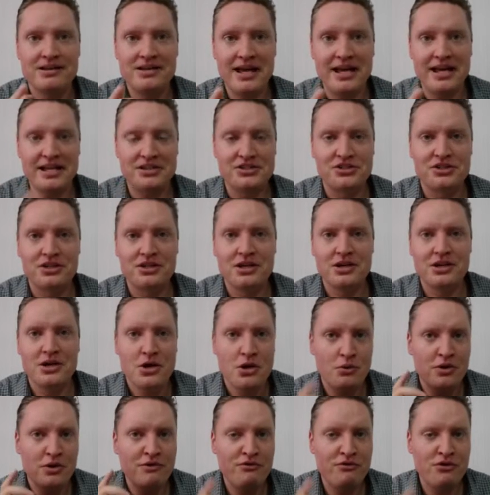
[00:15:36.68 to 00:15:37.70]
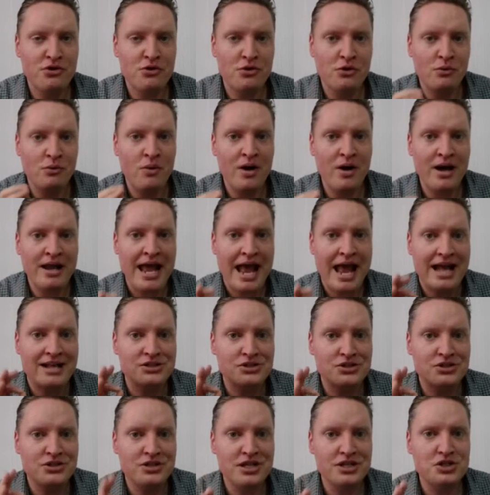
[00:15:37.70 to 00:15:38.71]
Dates. Reviewer 1
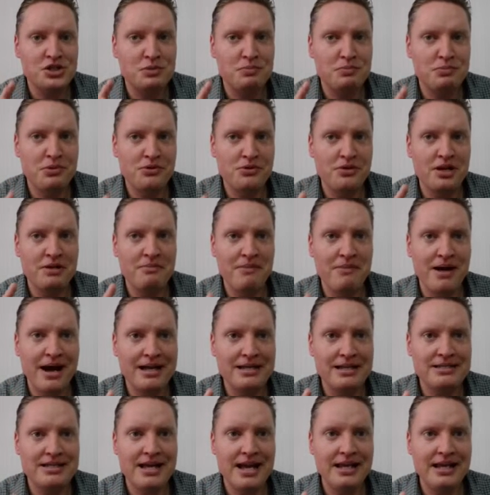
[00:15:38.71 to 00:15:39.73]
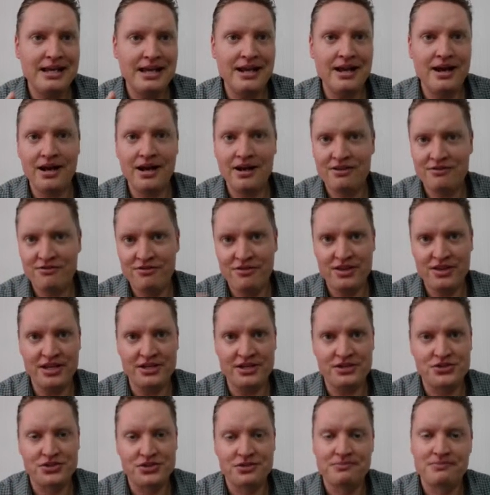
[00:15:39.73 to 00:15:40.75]
has disputed my dating of
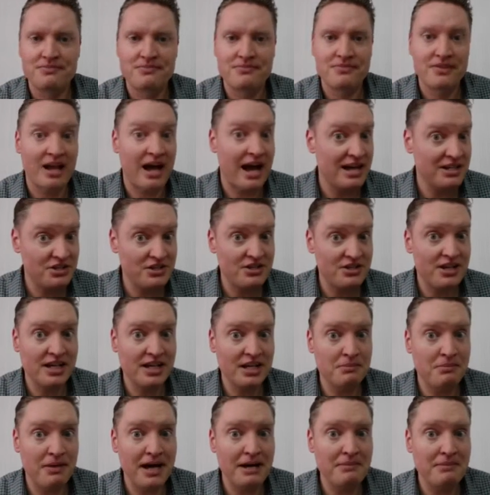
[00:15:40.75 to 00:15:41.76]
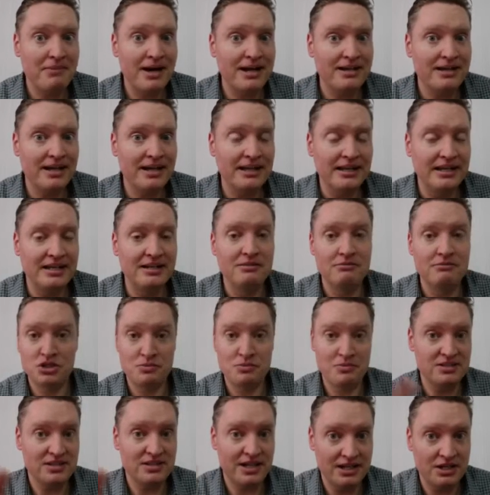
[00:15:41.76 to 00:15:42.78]
this. I stand by my dating,
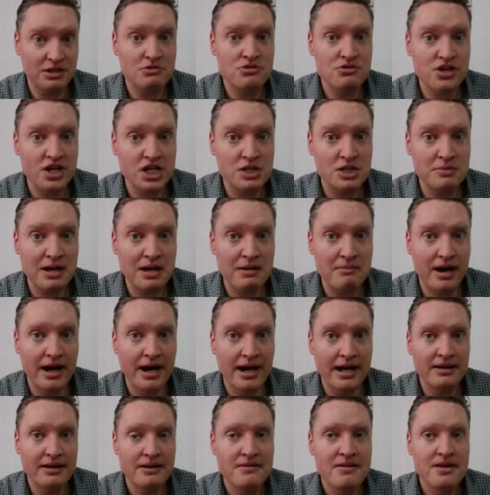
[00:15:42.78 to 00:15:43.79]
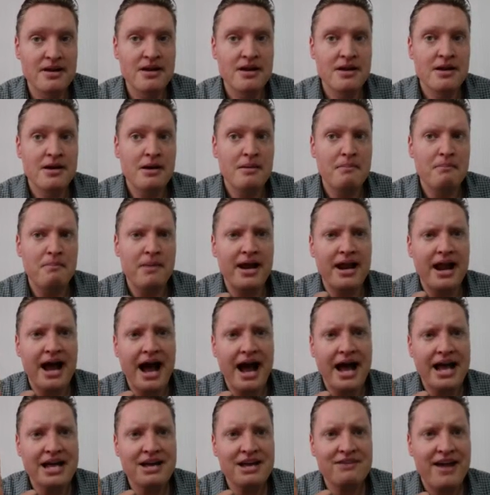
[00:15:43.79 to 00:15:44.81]
which means I don't change my mind. But
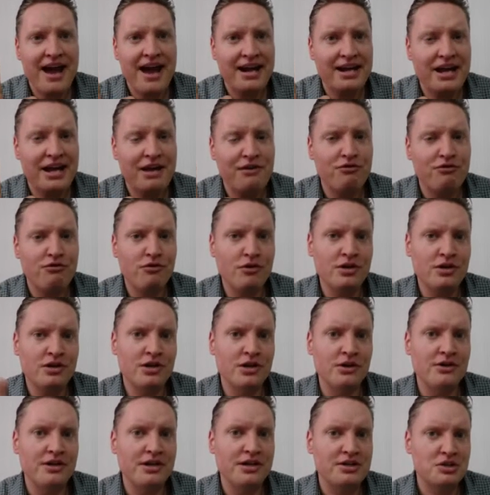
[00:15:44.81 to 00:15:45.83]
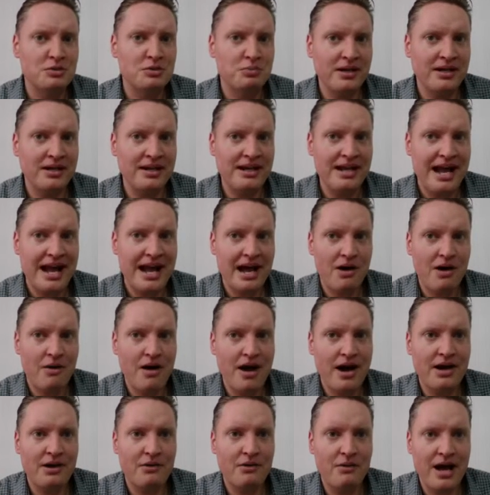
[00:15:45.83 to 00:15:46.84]
I have added a footnote explaining how
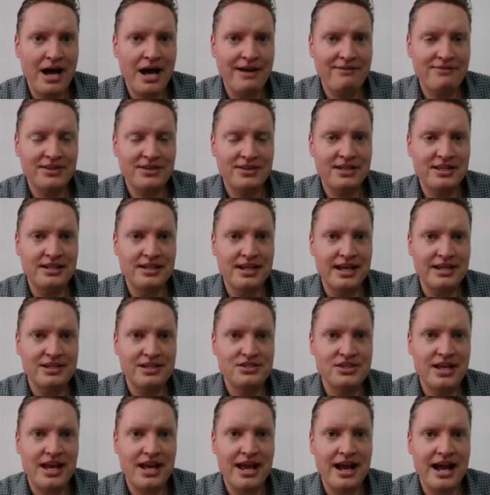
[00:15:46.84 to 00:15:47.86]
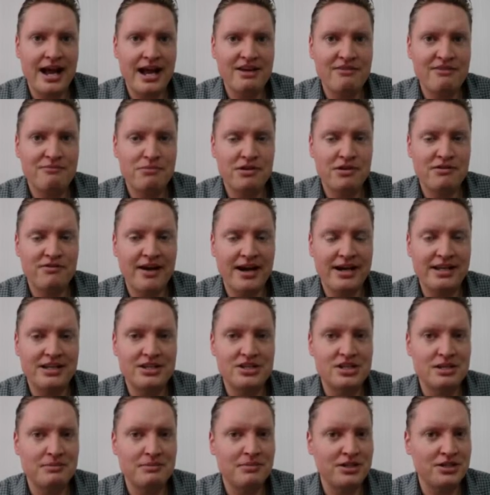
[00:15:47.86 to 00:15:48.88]
I arrived at the dates, and I have
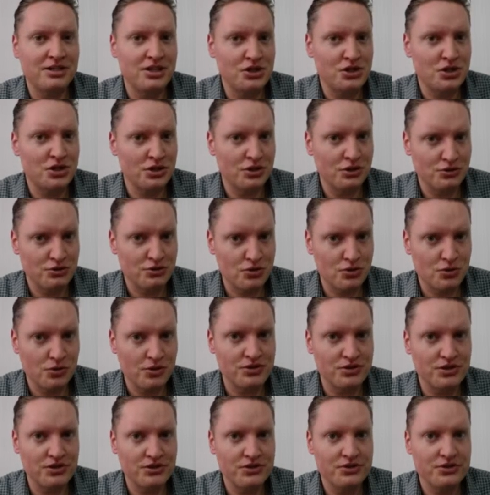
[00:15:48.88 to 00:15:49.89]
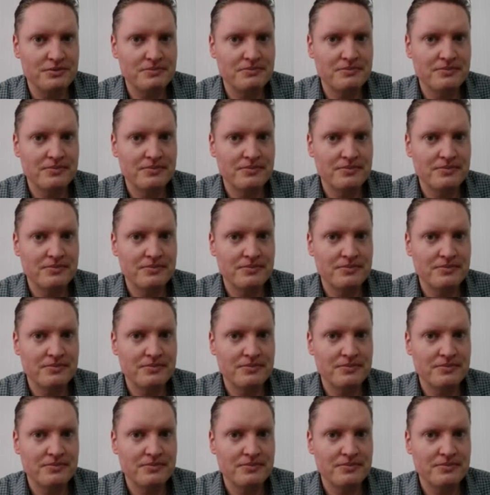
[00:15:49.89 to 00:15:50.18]
provided some additional sources.